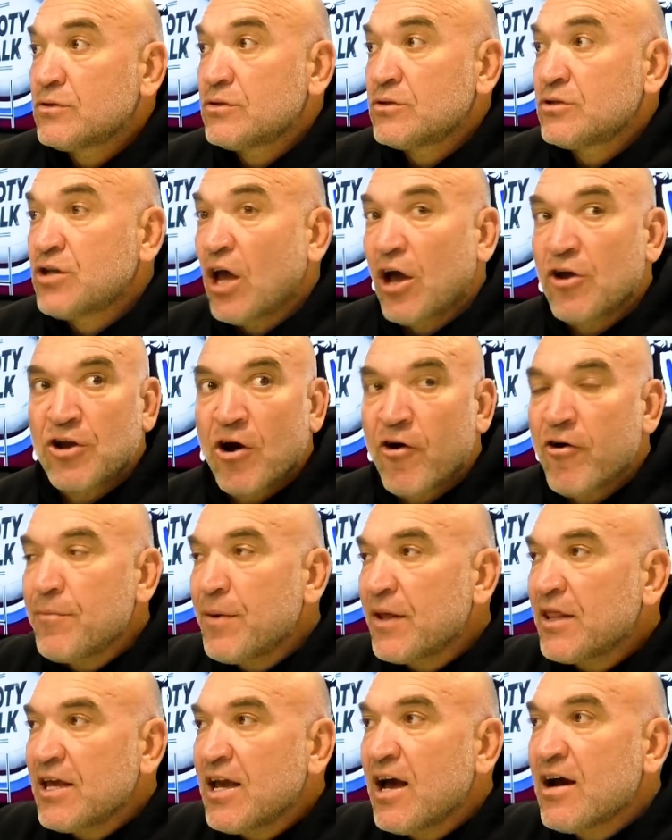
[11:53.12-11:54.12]
So don't worry
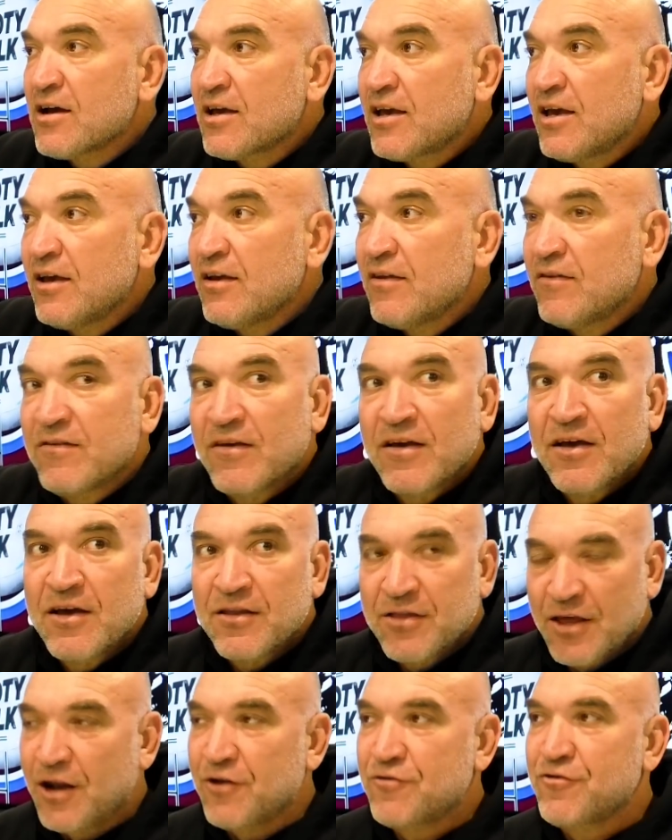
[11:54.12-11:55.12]
about the young kids
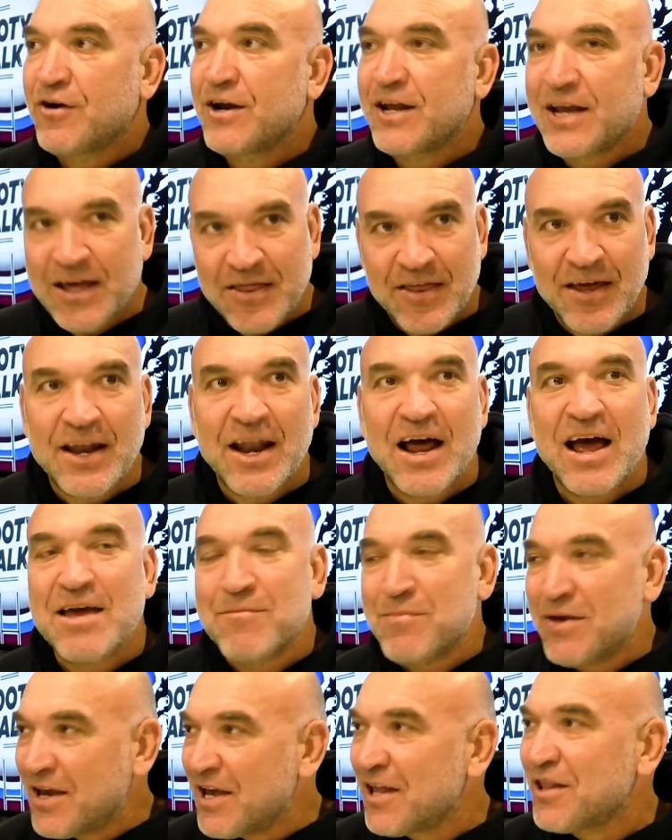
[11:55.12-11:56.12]
that are trying to get their
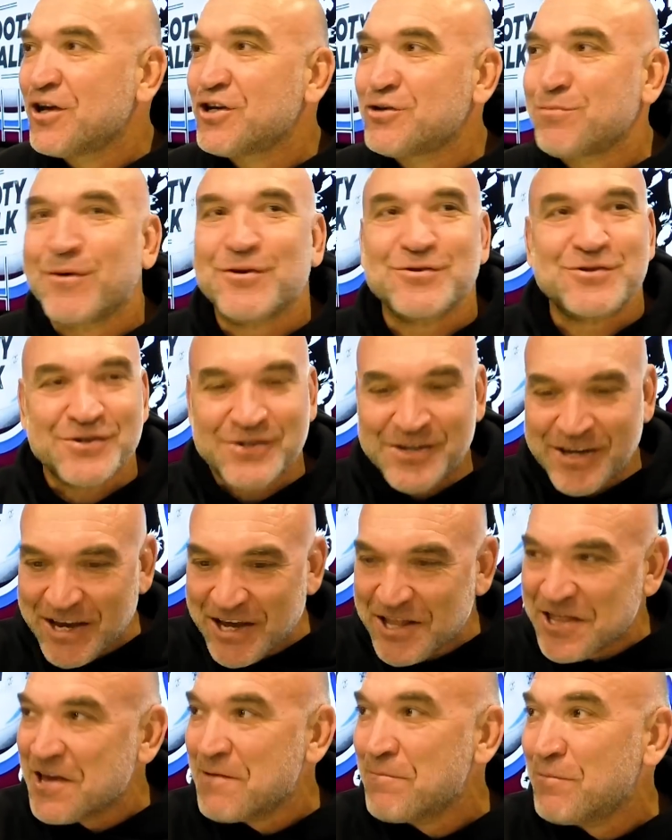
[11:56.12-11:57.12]
name and get their sponsors and
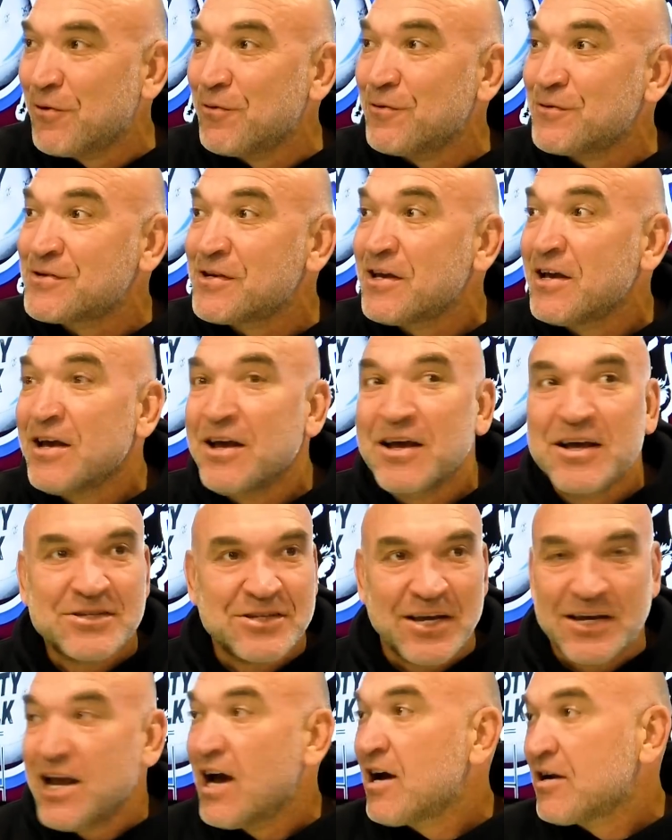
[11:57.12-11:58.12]
get their boots.
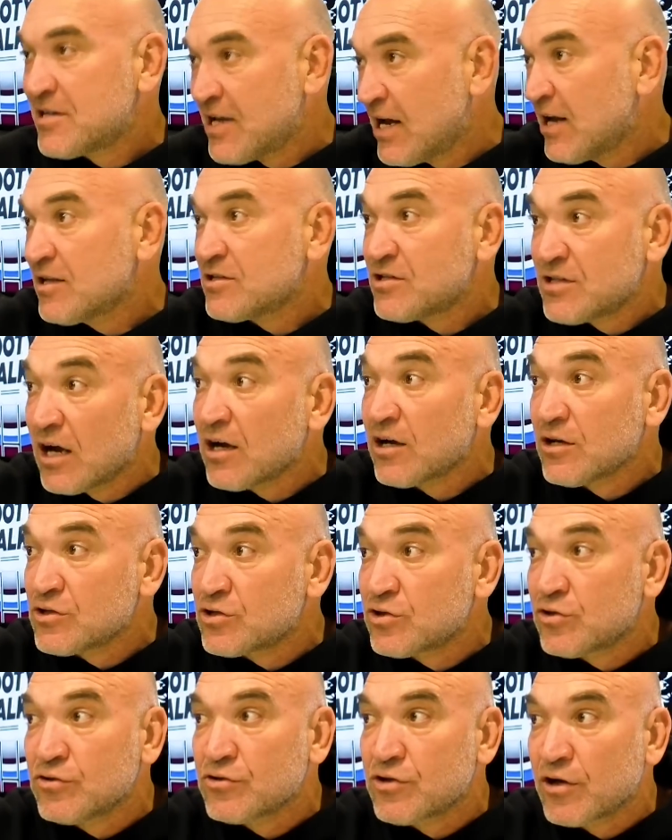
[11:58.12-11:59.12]
So young Tallis Duncan
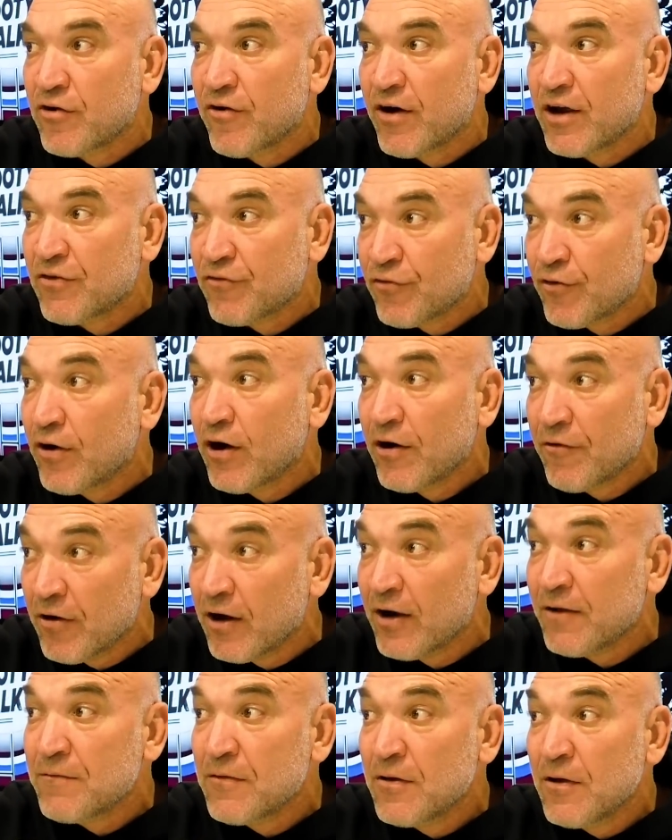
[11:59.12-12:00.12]
scores a great try,
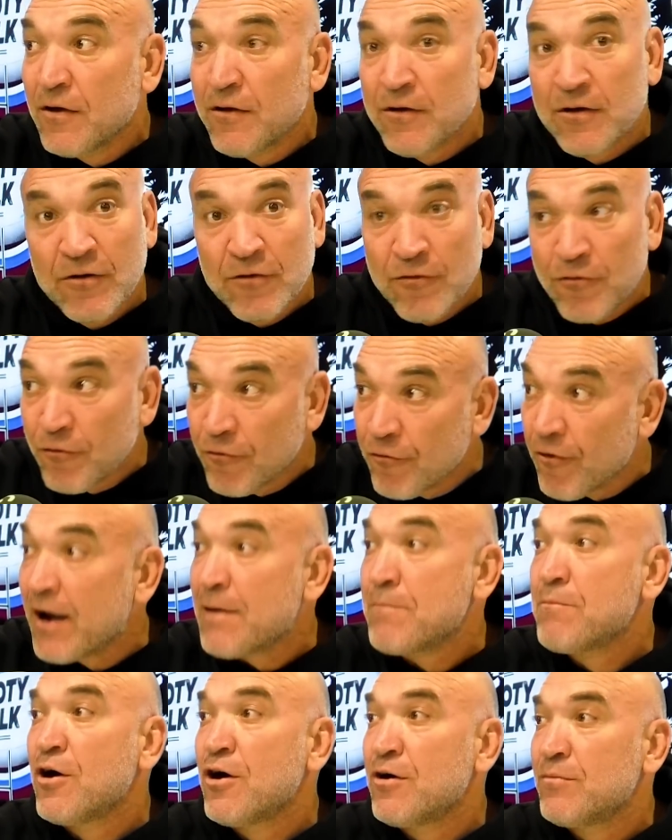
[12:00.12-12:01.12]
right?
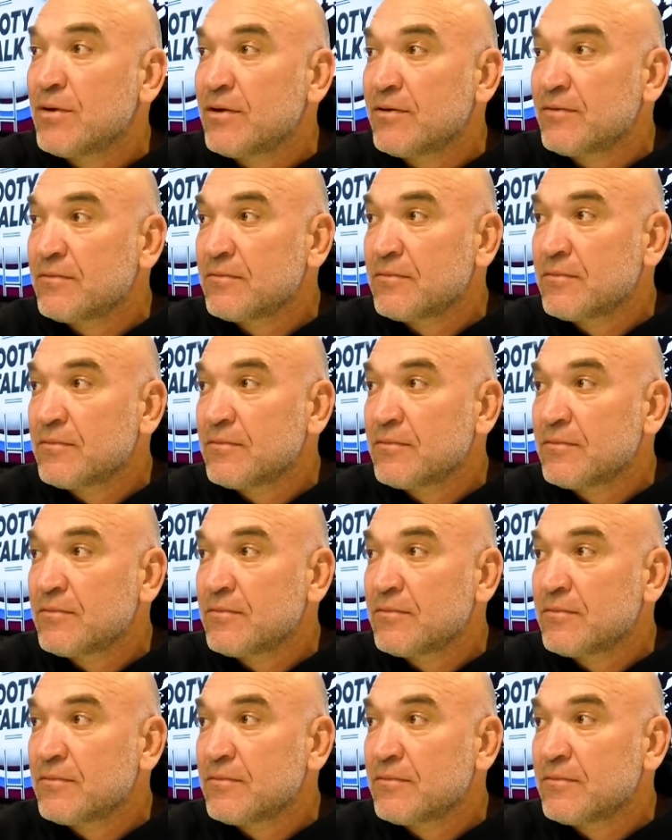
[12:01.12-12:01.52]
Great moment.